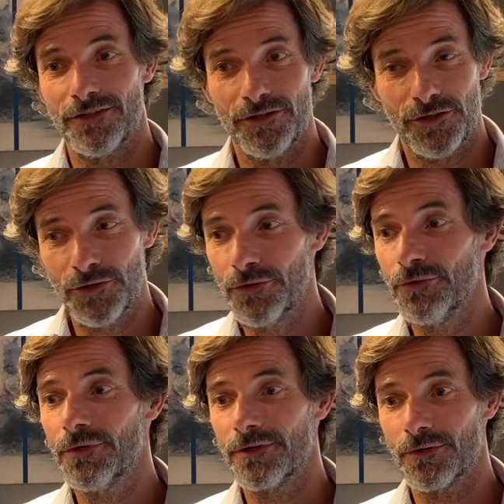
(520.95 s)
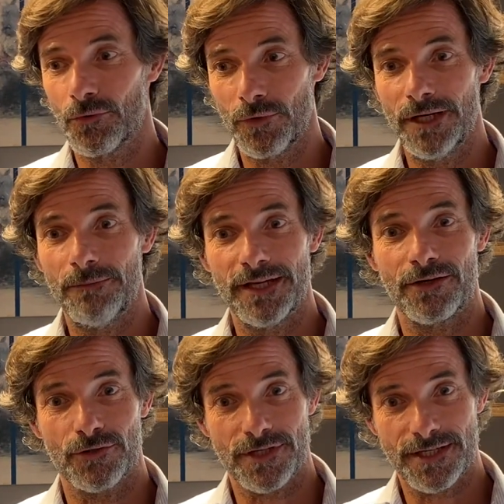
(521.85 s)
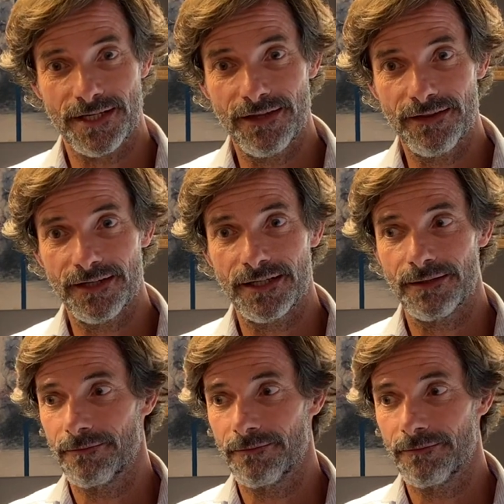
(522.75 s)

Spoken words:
you will be considered